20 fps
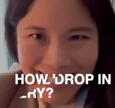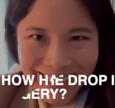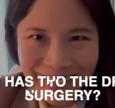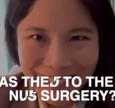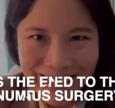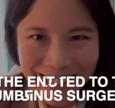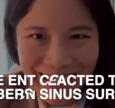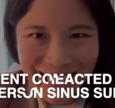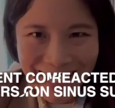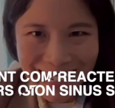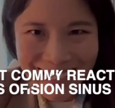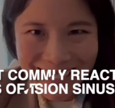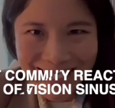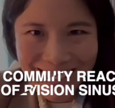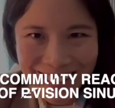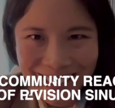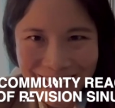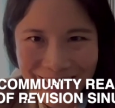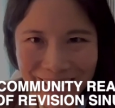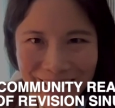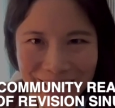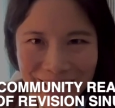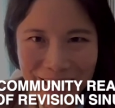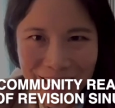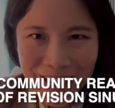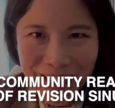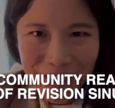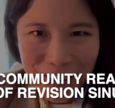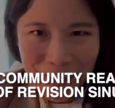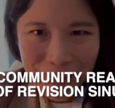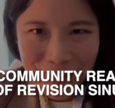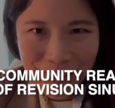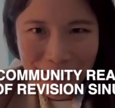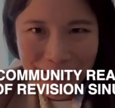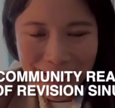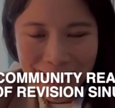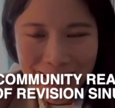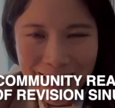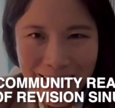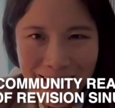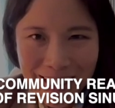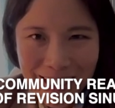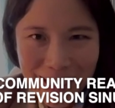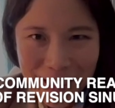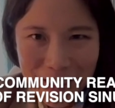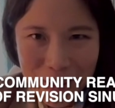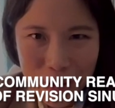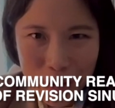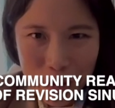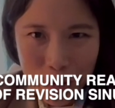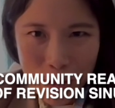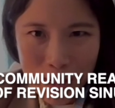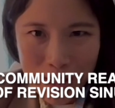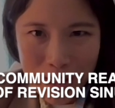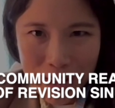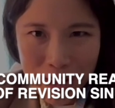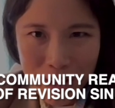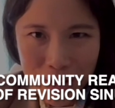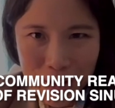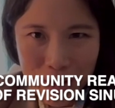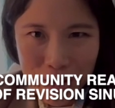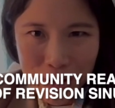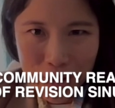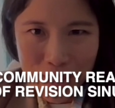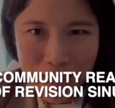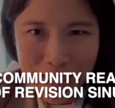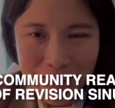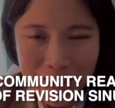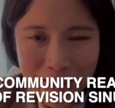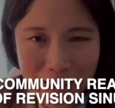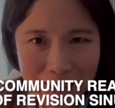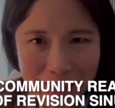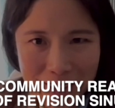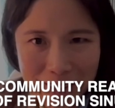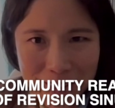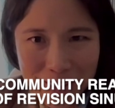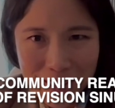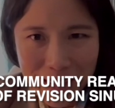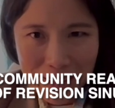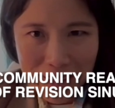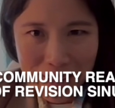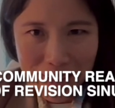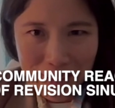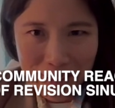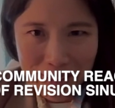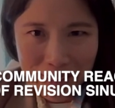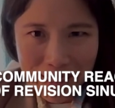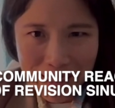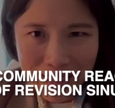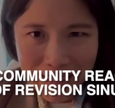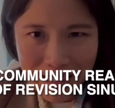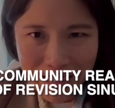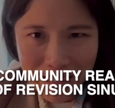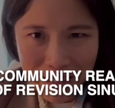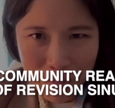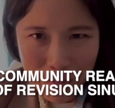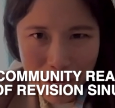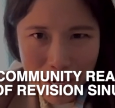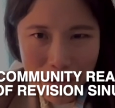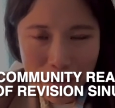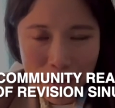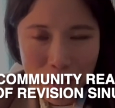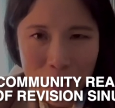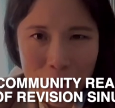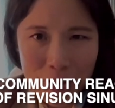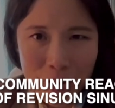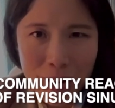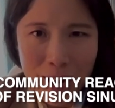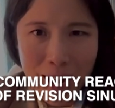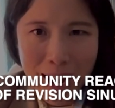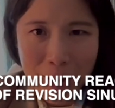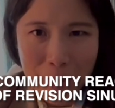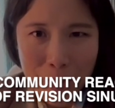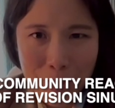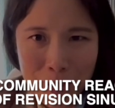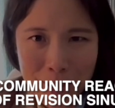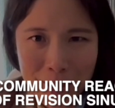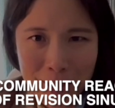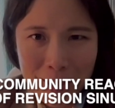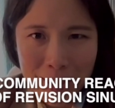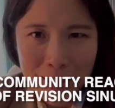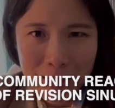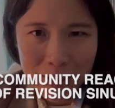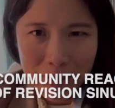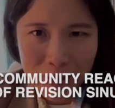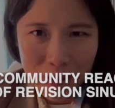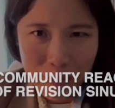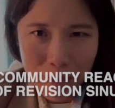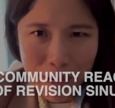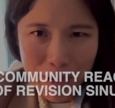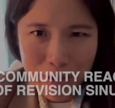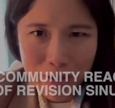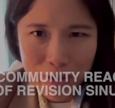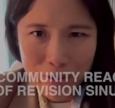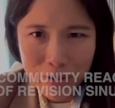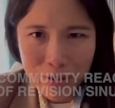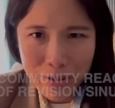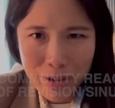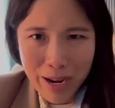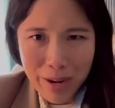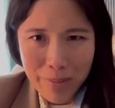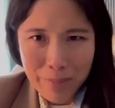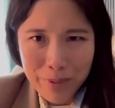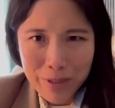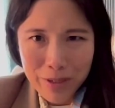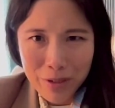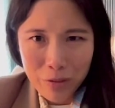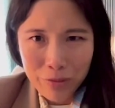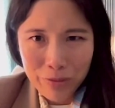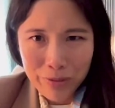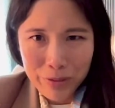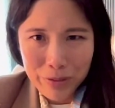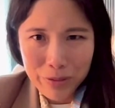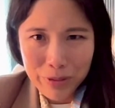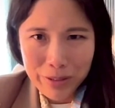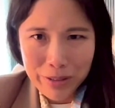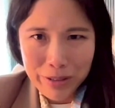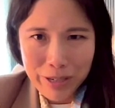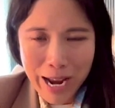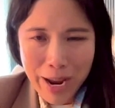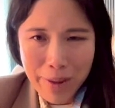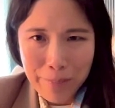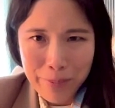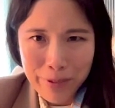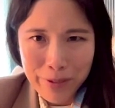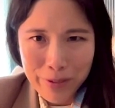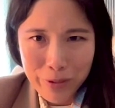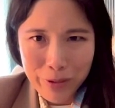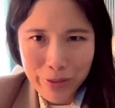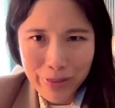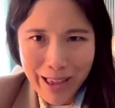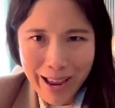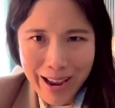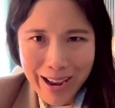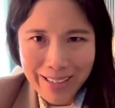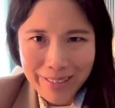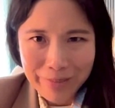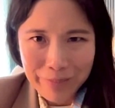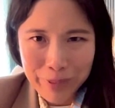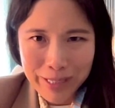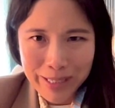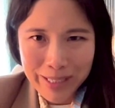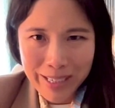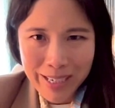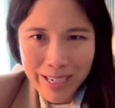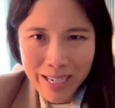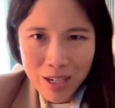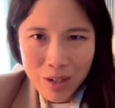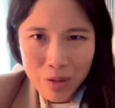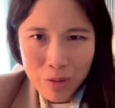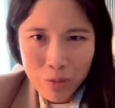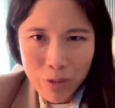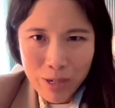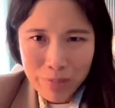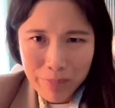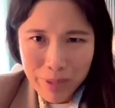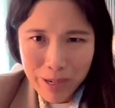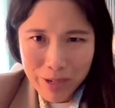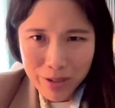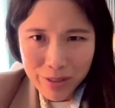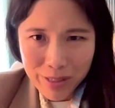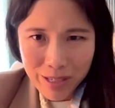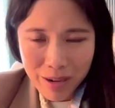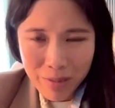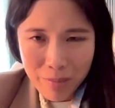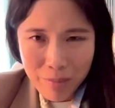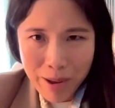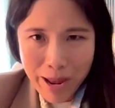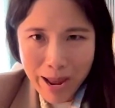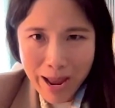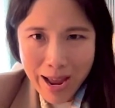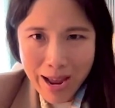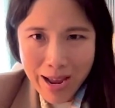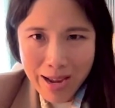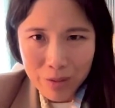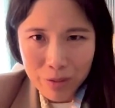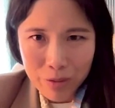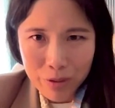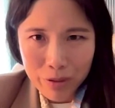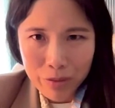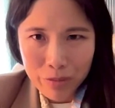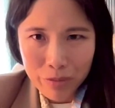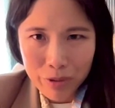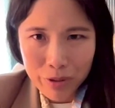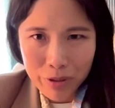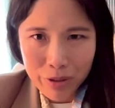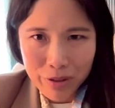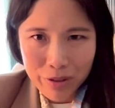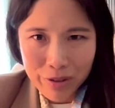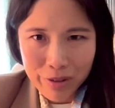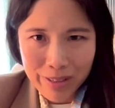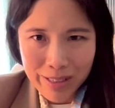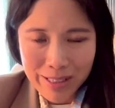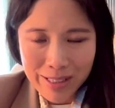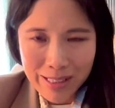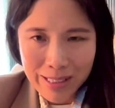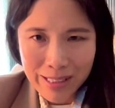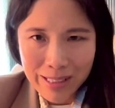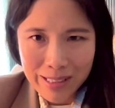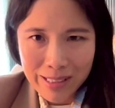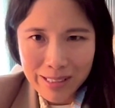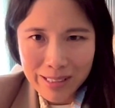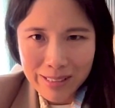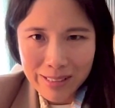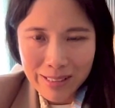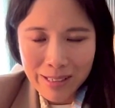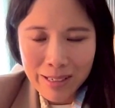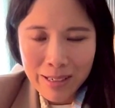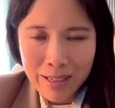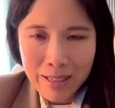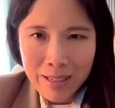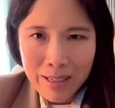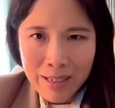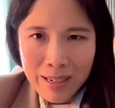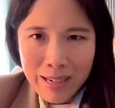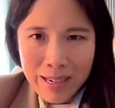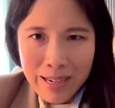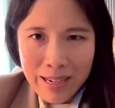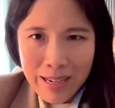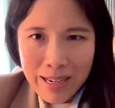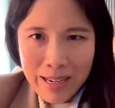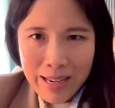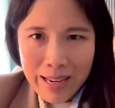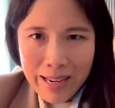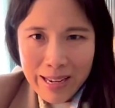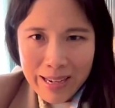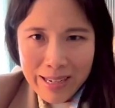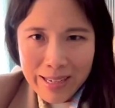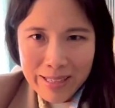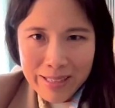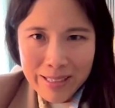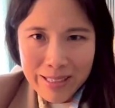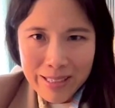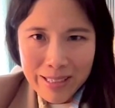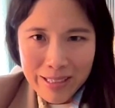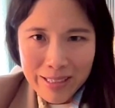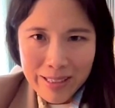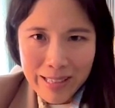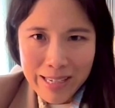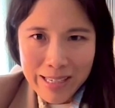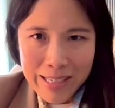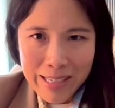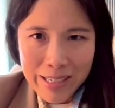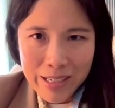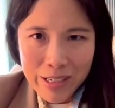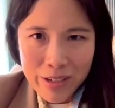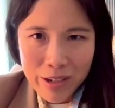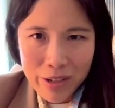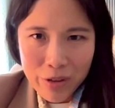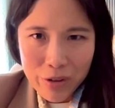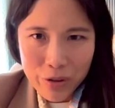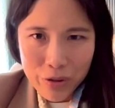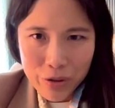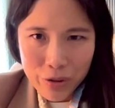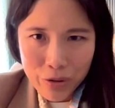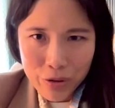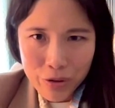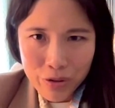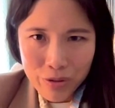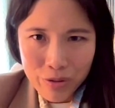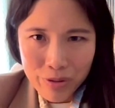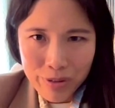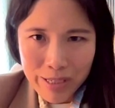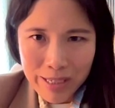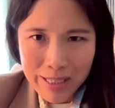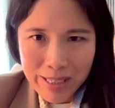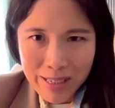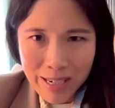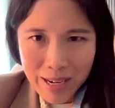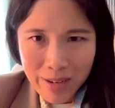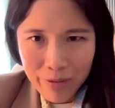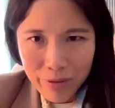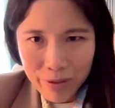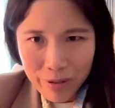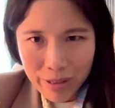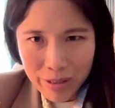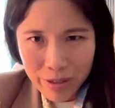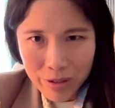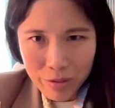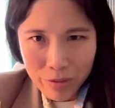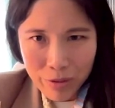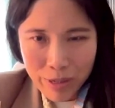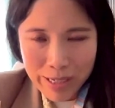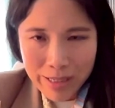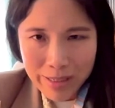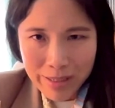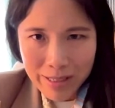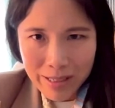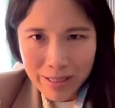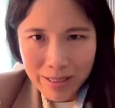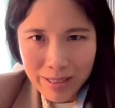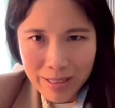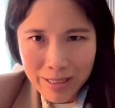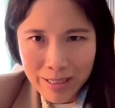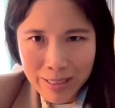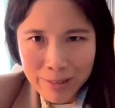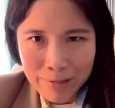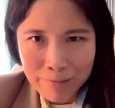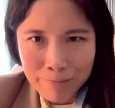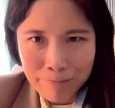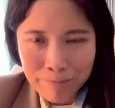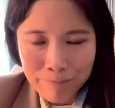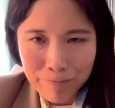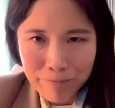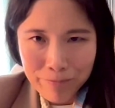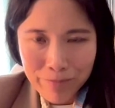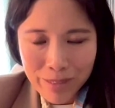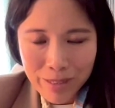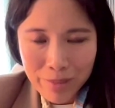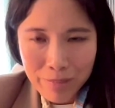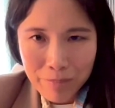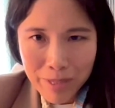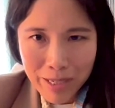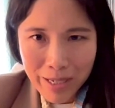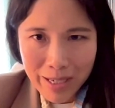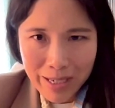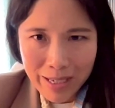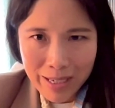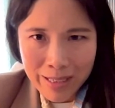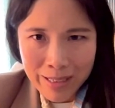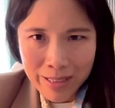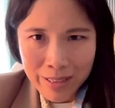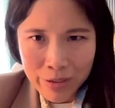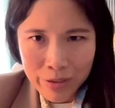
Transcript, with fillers: We like to hopefully do one surgery that's excellent and the patients are happy. And if the patients are happy, hopefully we are happy with that. But when patients come back with recurrent disease, and they need another surgery, it's never a great meeting.